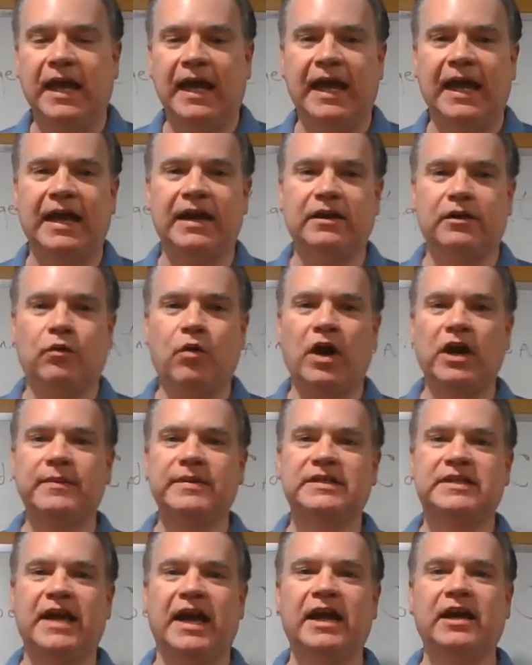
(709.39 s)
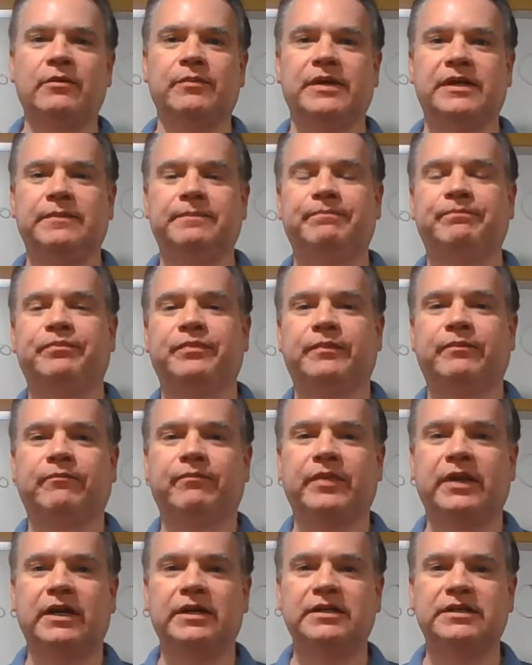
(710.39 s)
And quantum entanglement
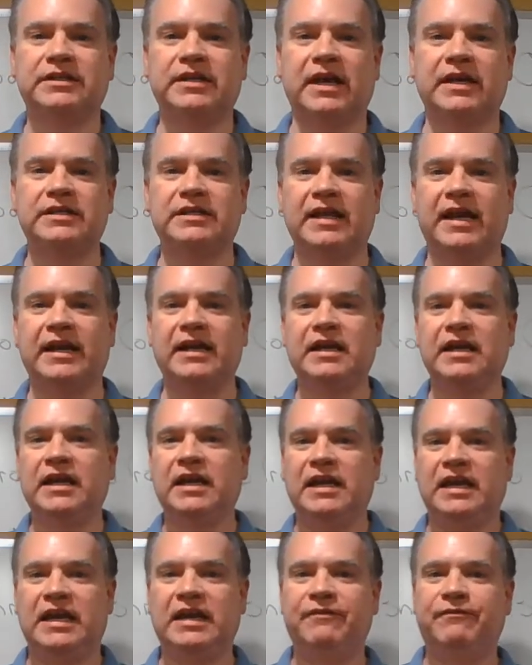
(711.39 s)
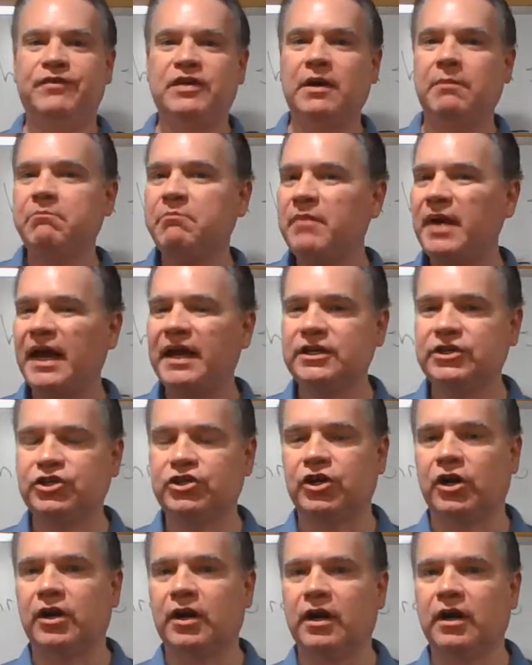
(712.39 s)
says that if you
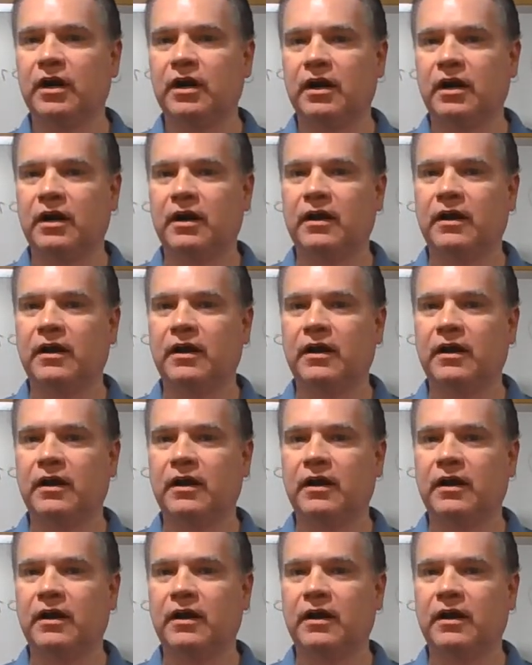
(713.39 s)
measure